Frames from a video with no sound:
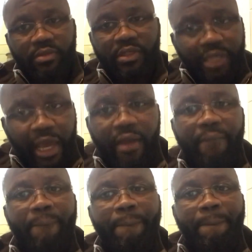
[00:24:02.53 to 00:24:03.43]
Yeah.
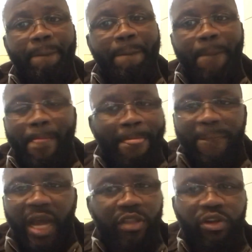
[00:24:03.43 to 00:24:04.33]

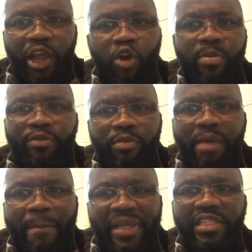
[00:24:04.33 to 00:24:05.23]
I don't let Uber run
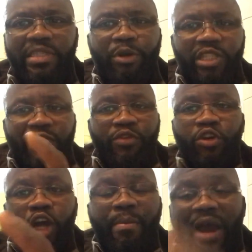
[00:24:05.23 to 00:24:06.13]
my business, because if you
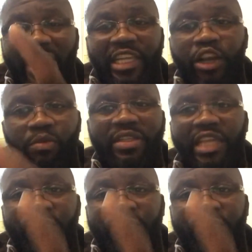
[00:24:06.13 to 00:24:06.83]
come out, I'll tell you one thing.